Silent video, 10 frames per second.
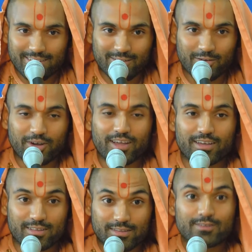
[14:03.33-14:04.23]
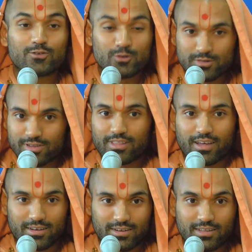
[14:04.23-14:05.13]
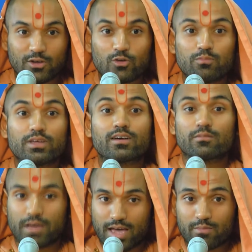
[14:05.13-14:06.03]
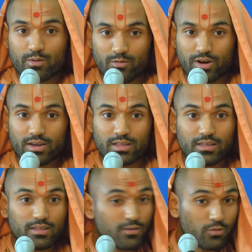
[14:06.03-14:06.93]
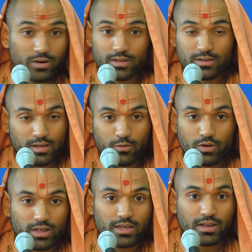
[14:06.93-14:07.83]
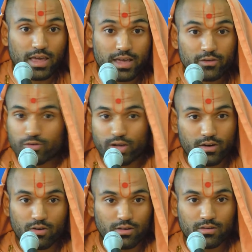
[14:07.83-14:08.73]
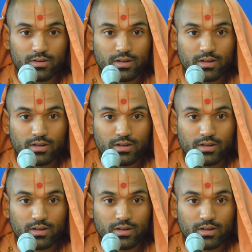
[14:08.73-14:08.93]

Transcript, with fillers: Okay. Due to that, he would become happy, right? Yeah. He wouldn't he wouldn't get angry at all.